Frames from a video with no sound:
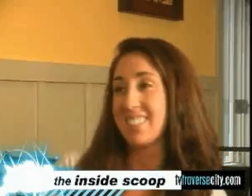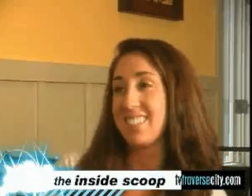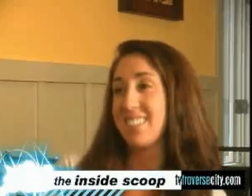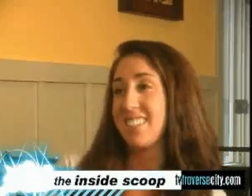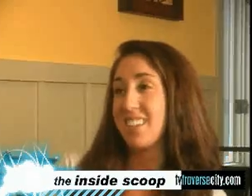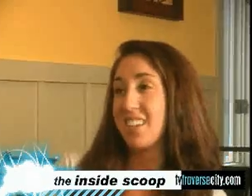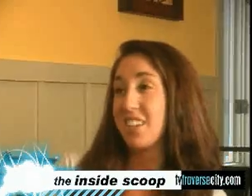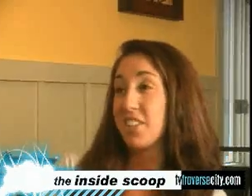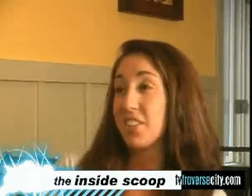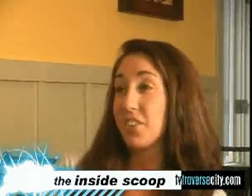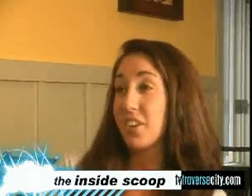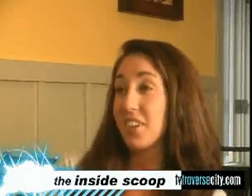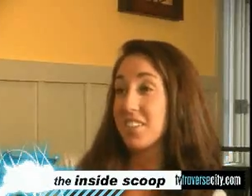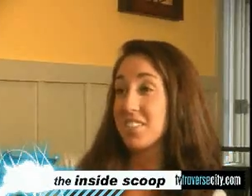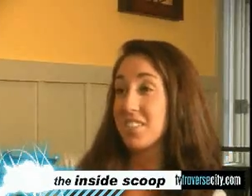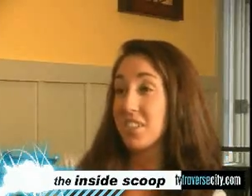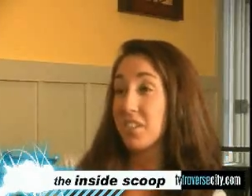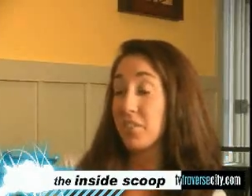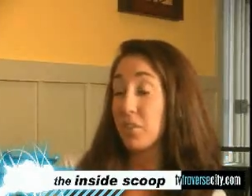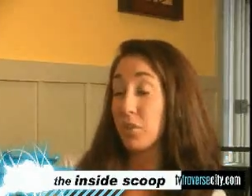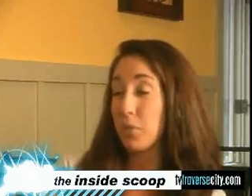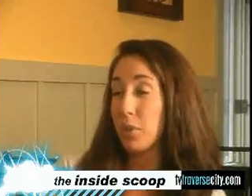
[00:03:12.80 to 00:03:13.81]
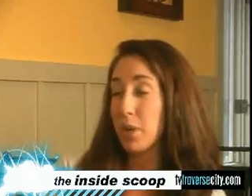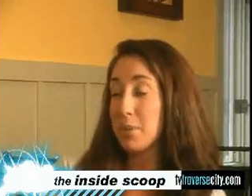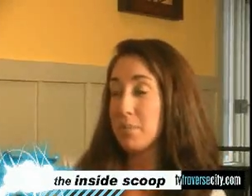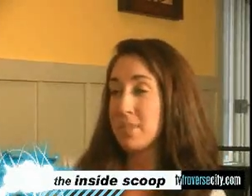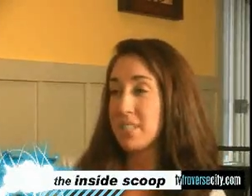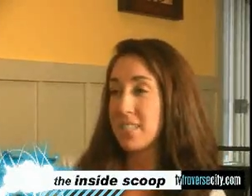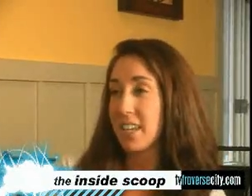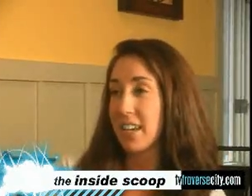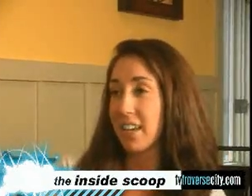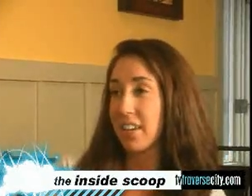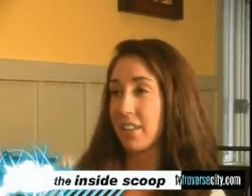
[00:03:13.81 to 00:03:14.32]
You also have a
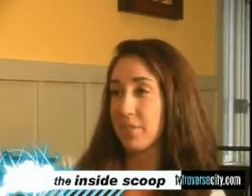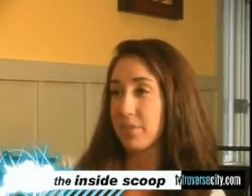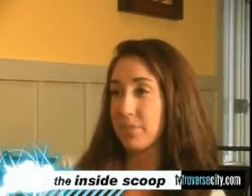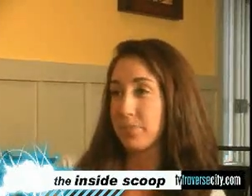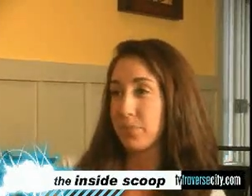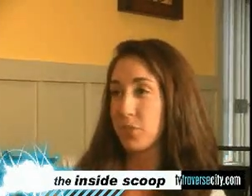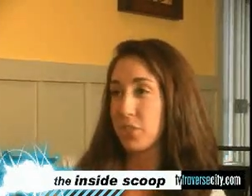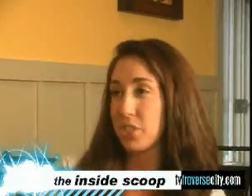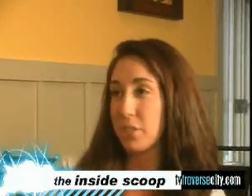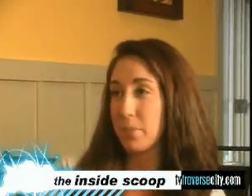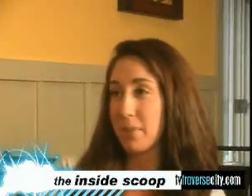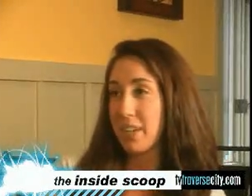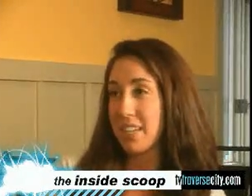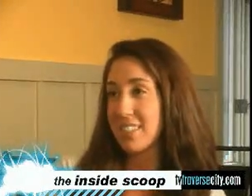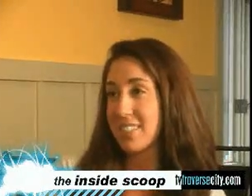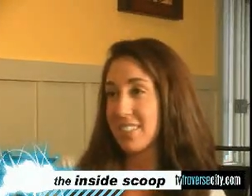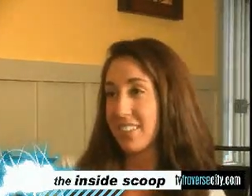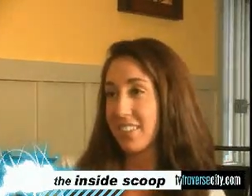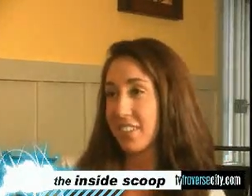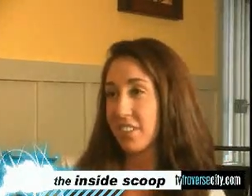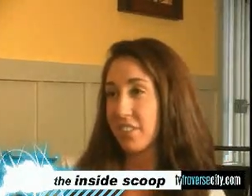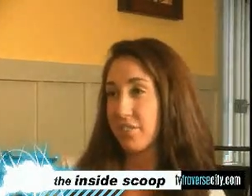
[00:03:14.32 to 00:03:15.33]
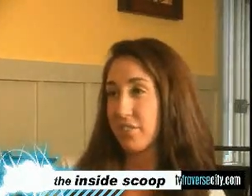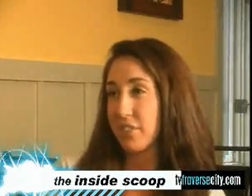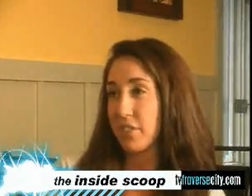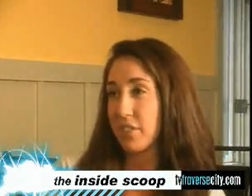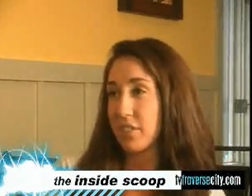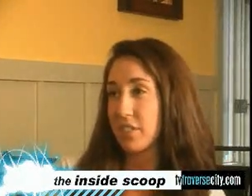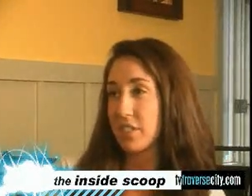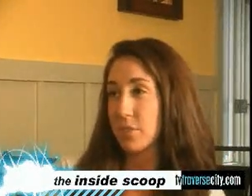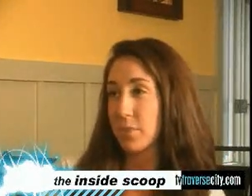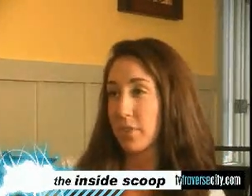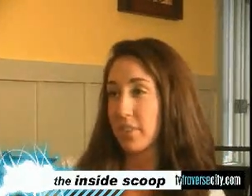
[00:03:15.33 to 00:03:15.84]
website. Would you mind telling your
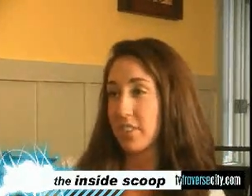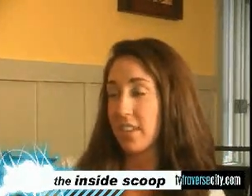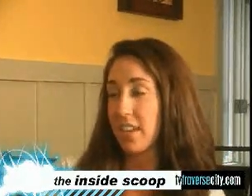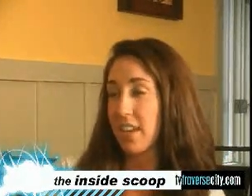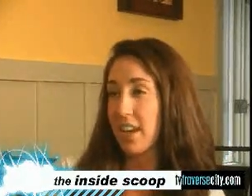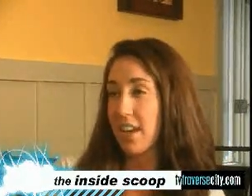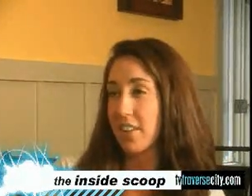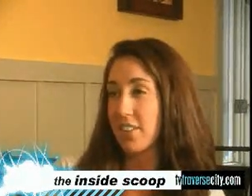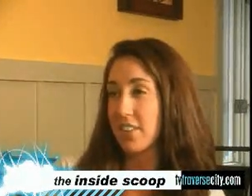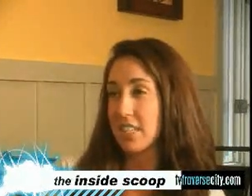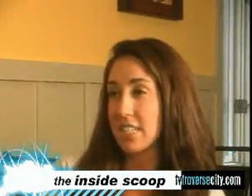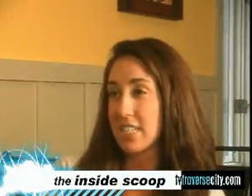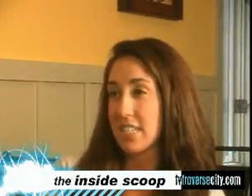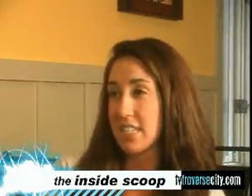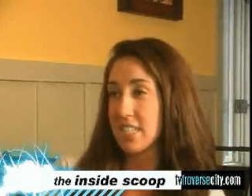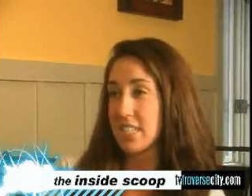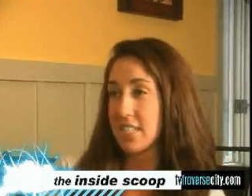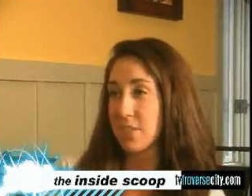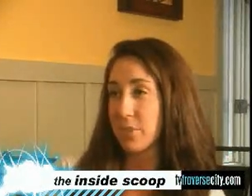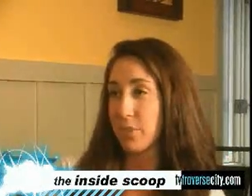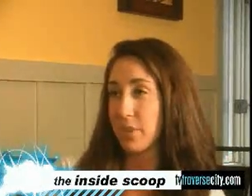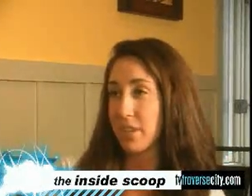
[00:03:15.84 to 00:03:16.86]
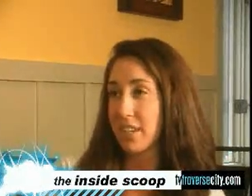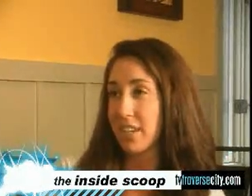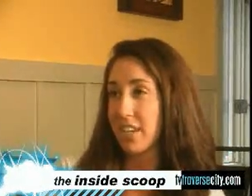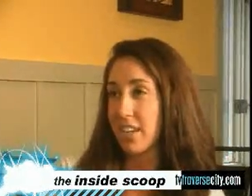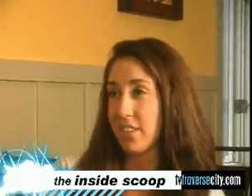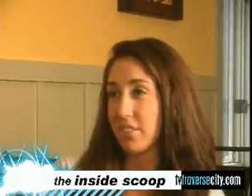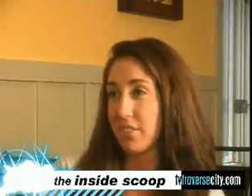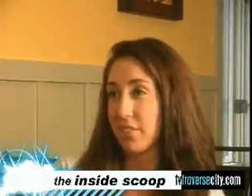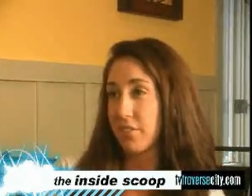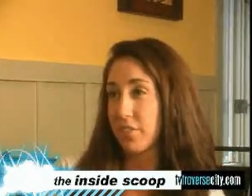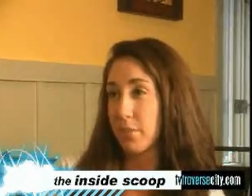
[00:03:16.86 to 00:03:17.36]
viewers what the address is and what kind of
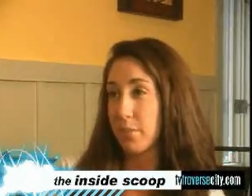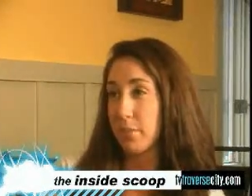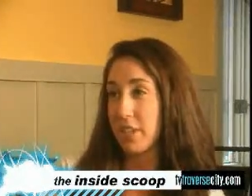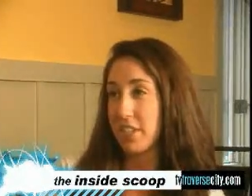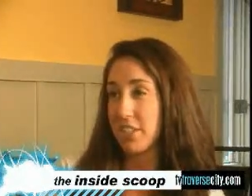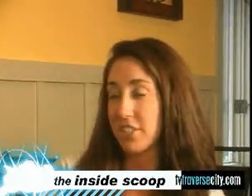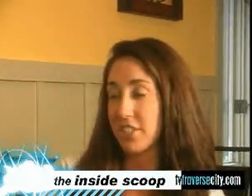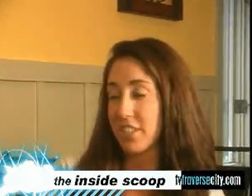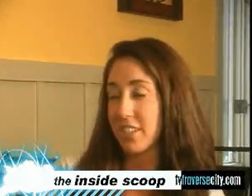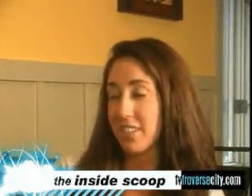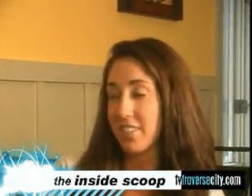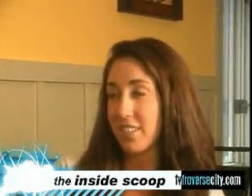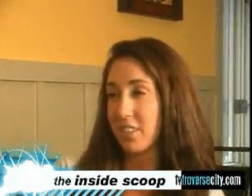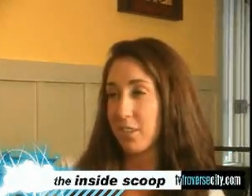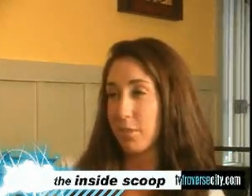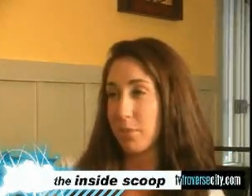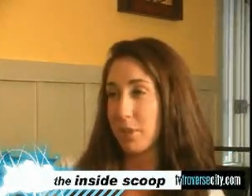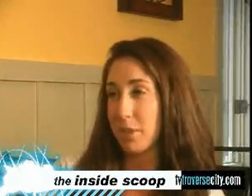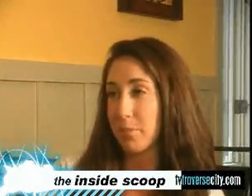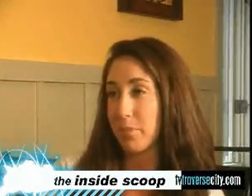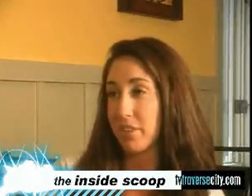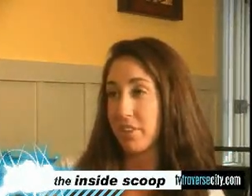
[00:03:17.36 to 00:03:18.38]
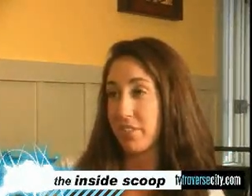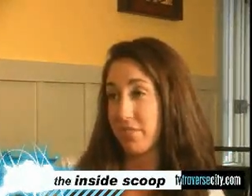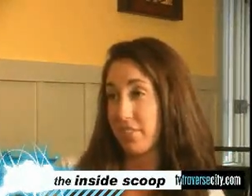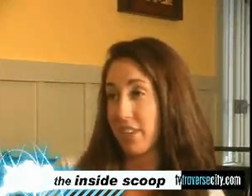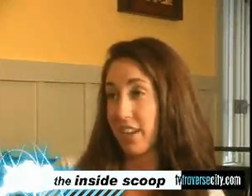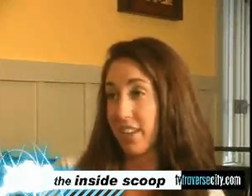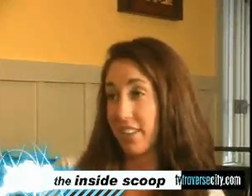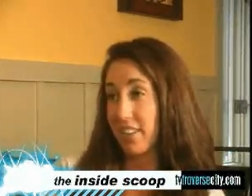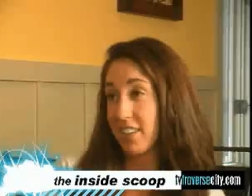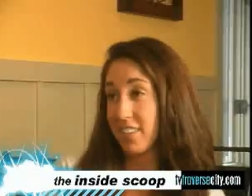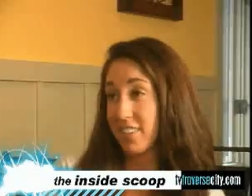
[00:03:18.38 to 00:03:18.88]
information they'll be able to find
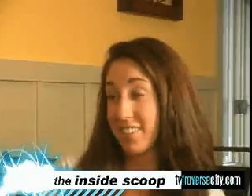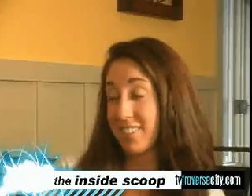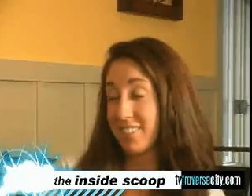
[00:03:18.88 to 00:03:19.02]
on it?